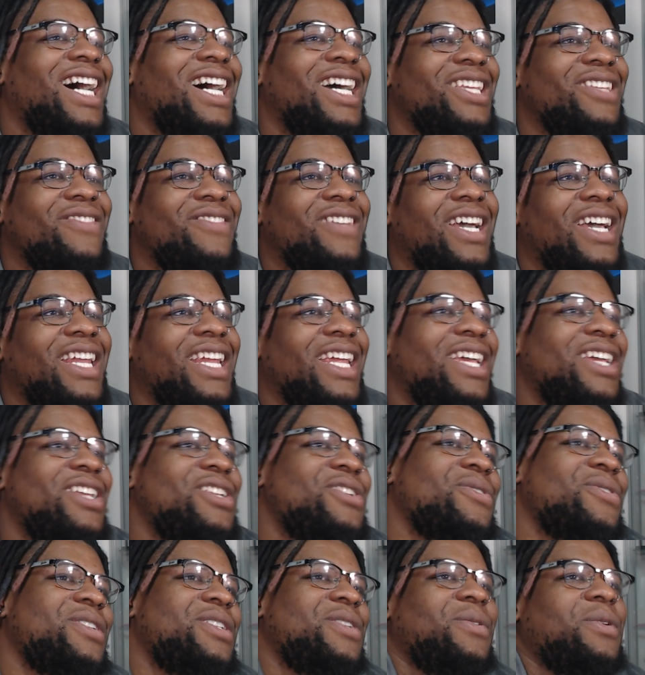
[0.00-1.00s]
You've got
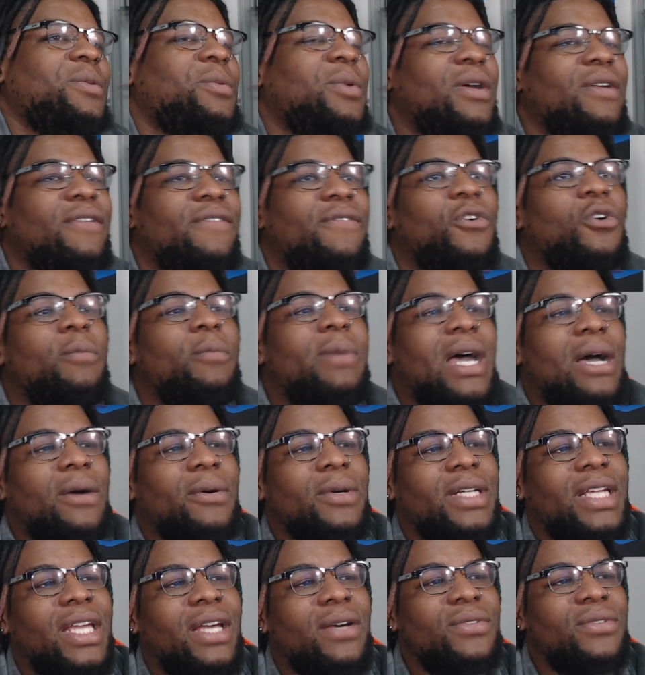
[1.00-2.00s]
Android 21 Full
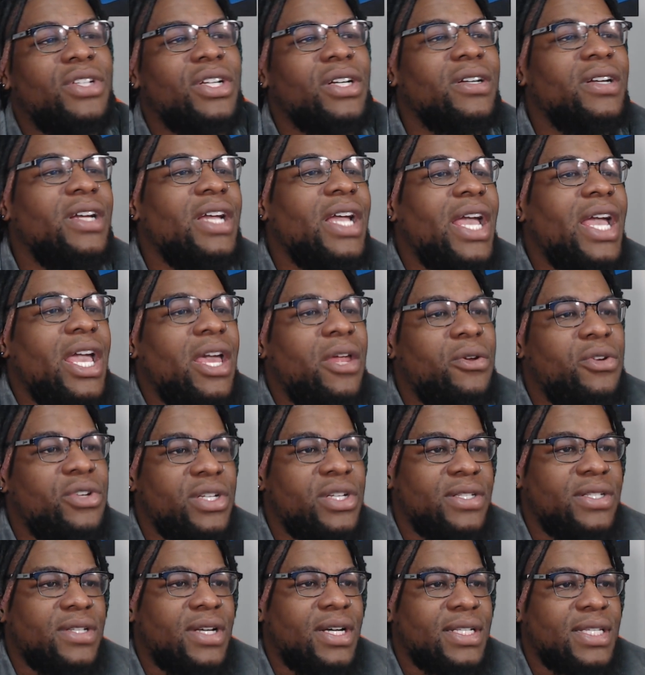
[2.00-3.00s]
Power Counter. Energy
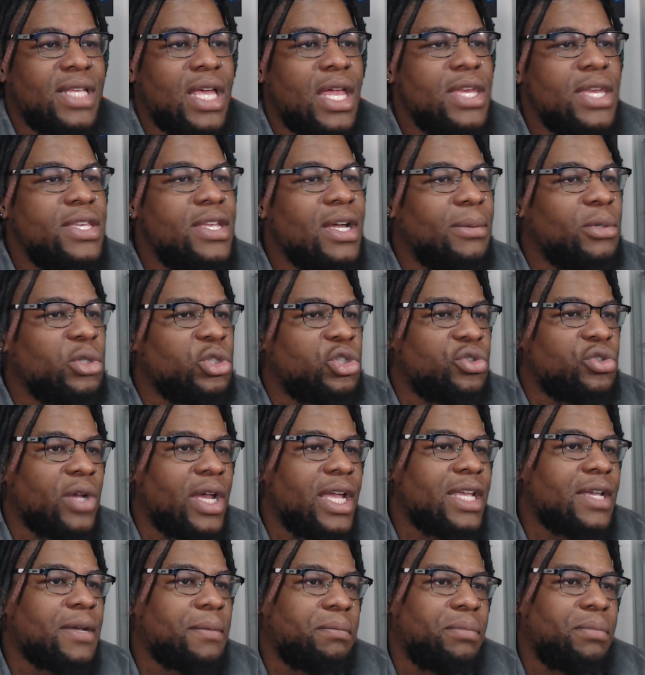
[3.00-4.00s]
Exhaust, Double
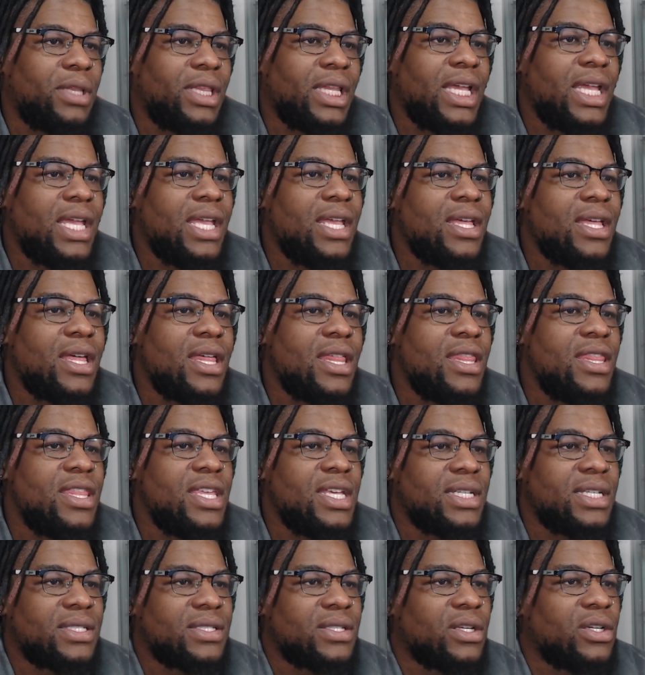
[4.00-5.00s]
Strike. Play
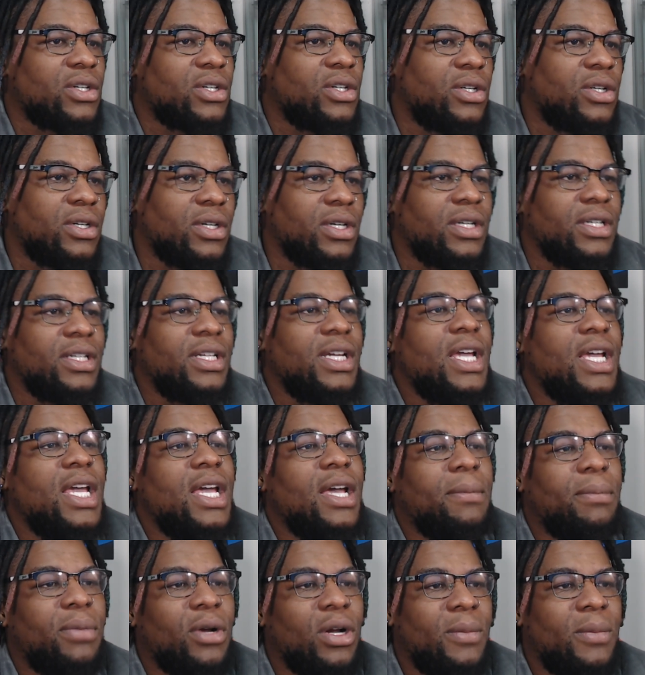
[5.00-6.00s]
this card.
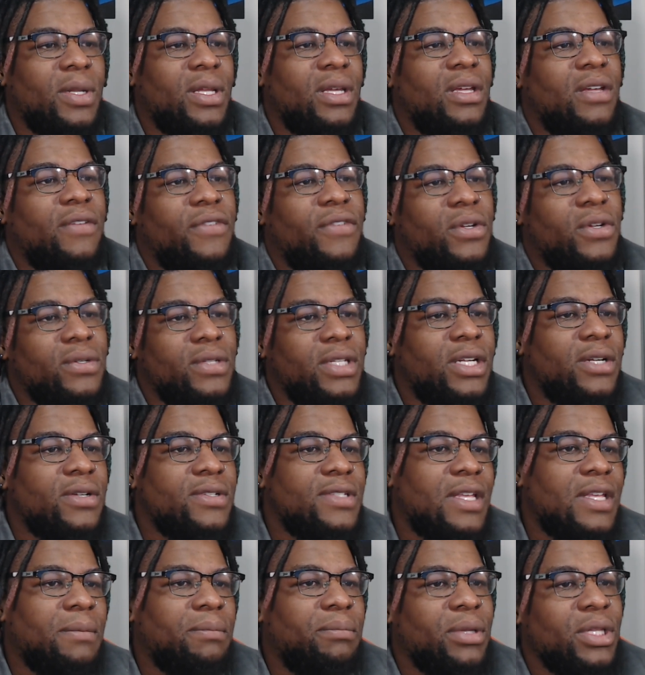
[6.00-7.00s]
Permanent, if your leader
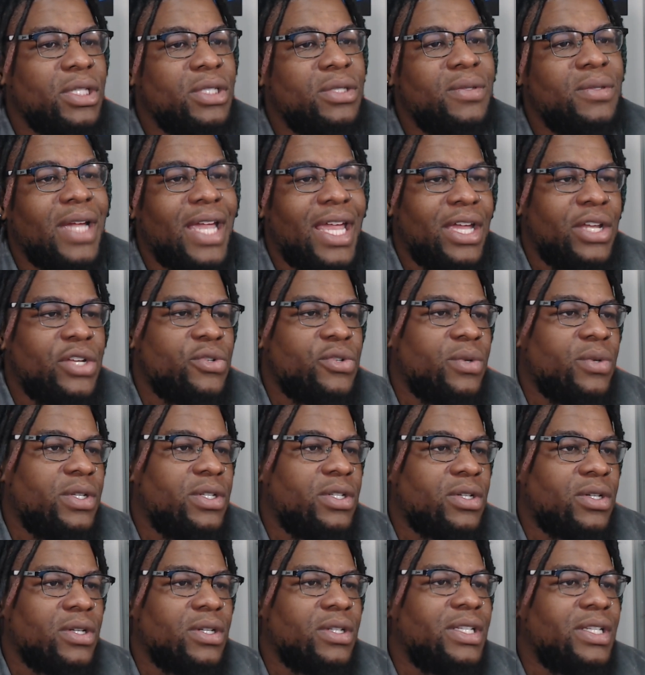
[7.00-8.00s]
is a blue Android
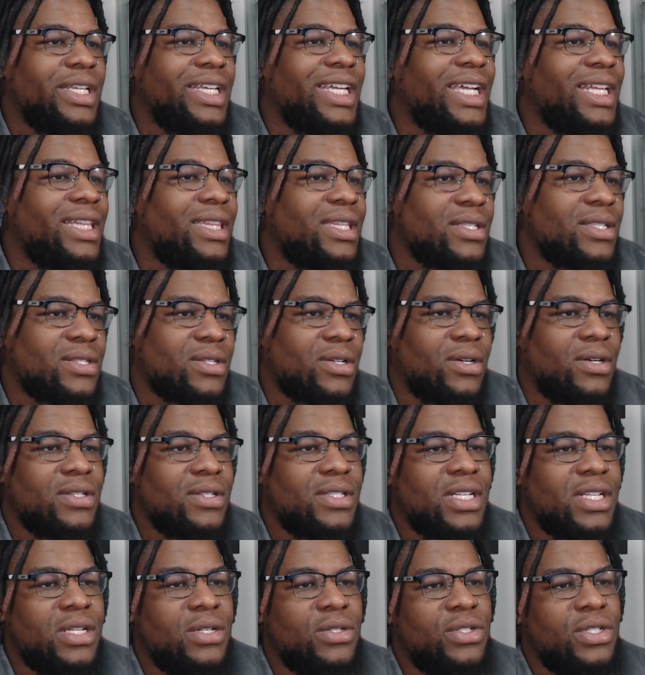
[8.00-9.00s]
card, negate this
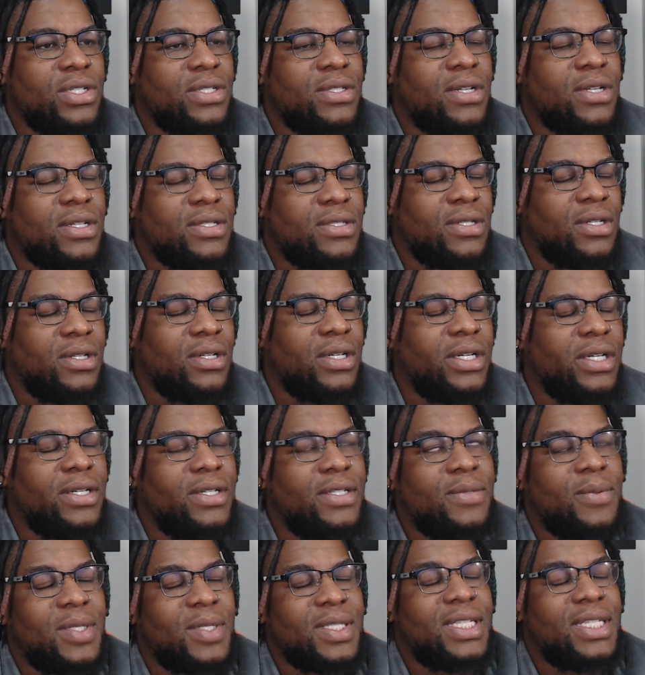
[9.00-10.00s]
card's energy exhaust in all
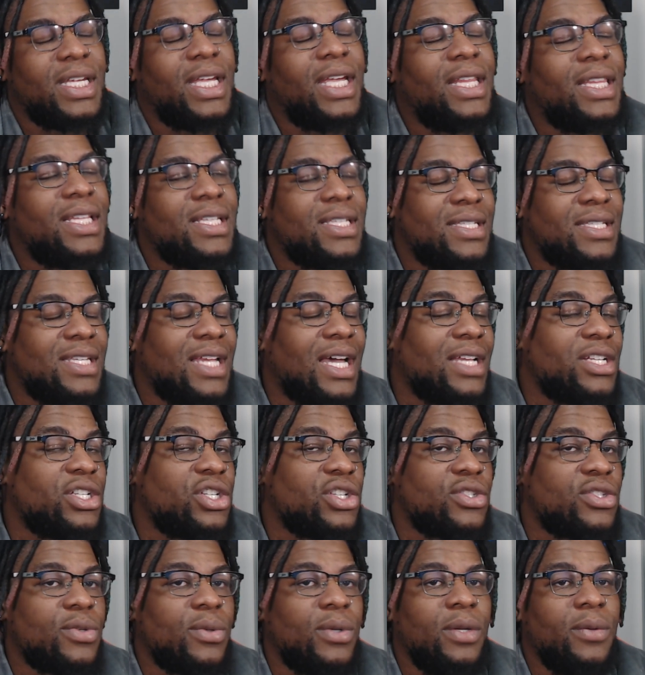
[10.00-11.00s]
areas. Once again, this is not
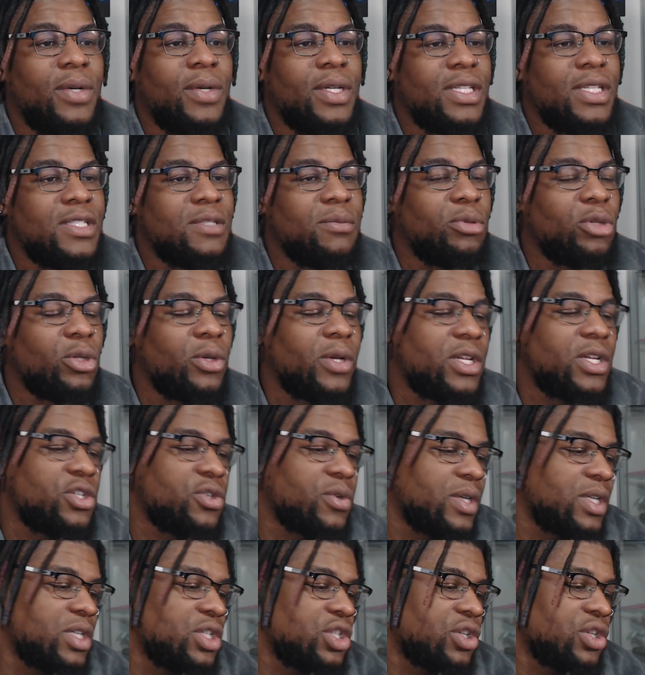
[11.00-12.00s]
just 21, this is blue
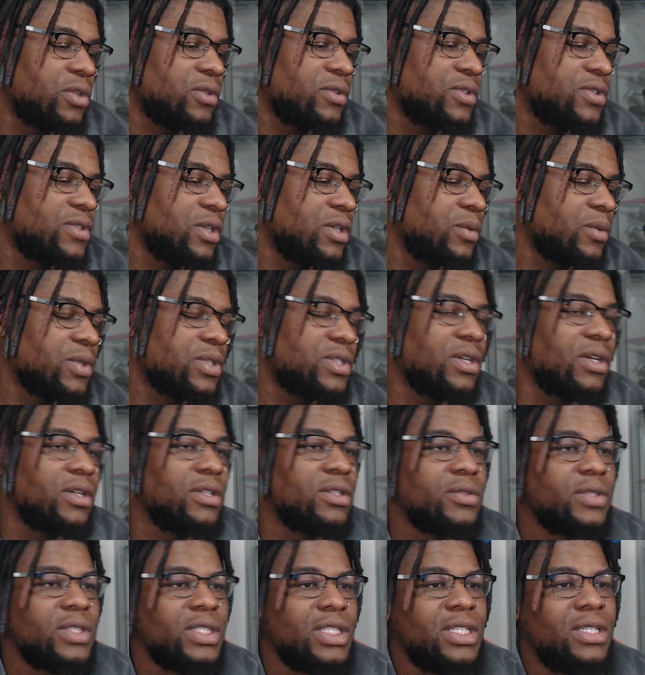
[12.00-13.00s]
Android in general, so we're starting
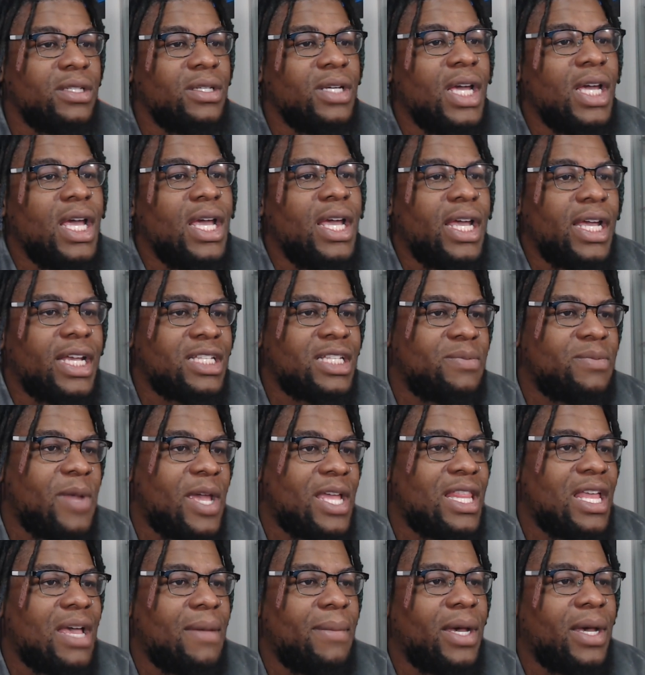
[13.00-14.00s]
to really
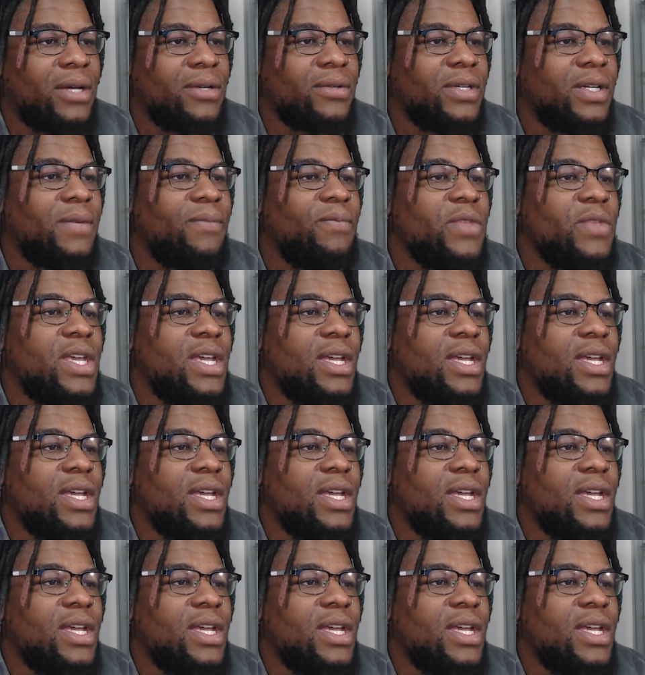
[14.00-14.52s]
expand that boundary.